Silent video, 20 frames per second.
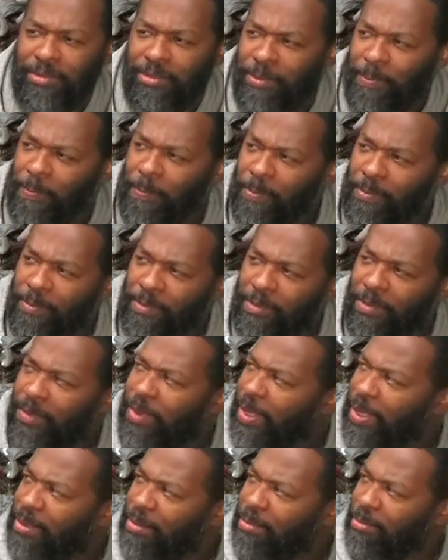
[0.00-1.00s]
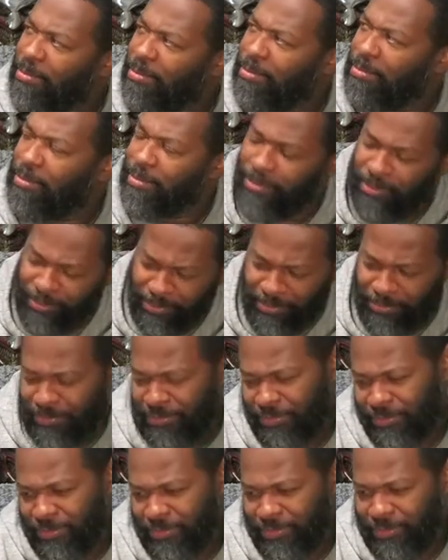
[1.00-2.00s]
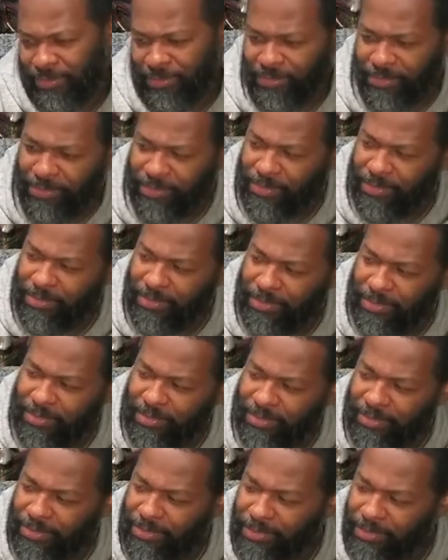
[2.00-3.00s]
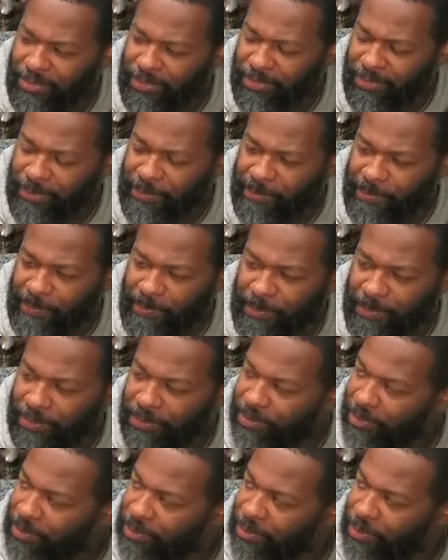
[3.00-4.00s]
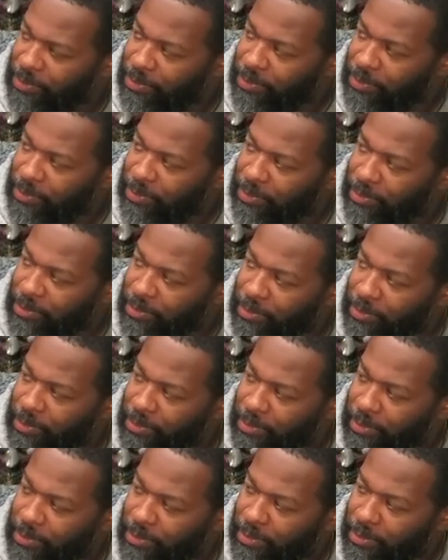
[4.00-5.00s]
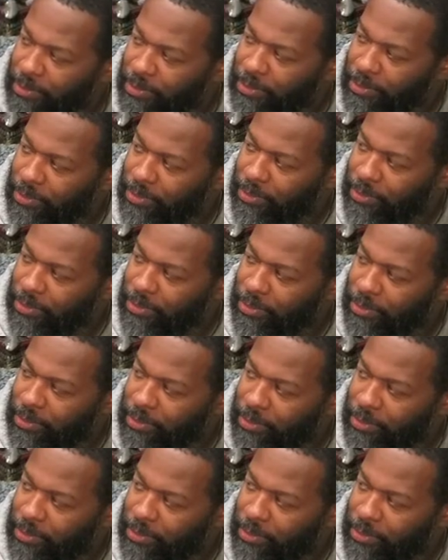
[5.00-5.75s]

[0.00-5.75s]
(silent)